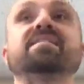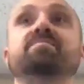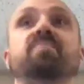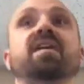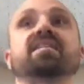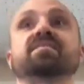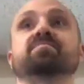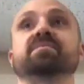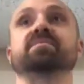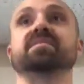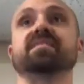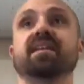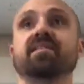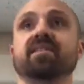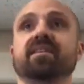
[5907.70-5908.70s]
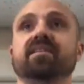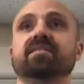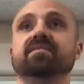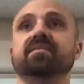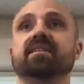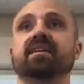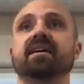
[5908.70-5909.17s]
possible scenario.
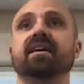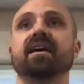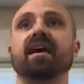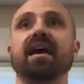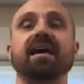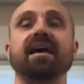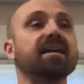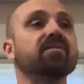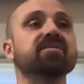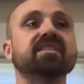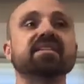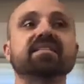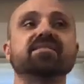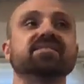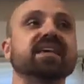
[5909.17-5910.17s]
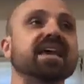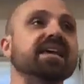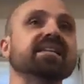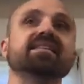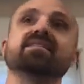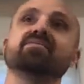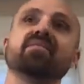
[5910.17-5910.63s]
And I don't think there's
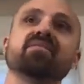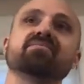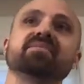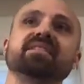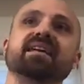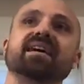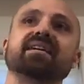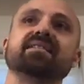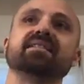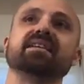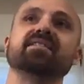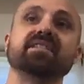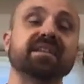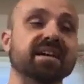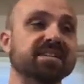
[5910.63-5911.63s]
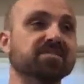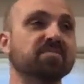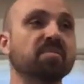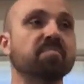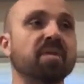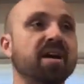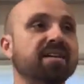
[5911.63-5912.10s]
anything wrong with that. If a
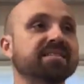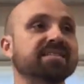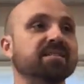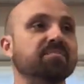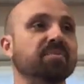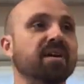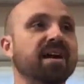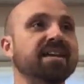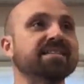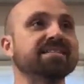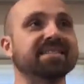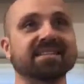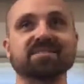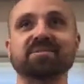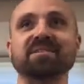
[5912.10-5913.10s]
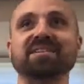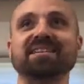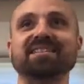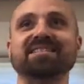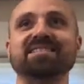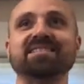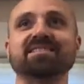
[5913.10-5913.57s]
customer balks at a price, guess what you
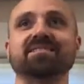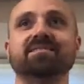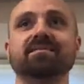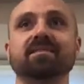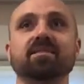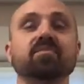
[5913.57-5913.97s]
get to do?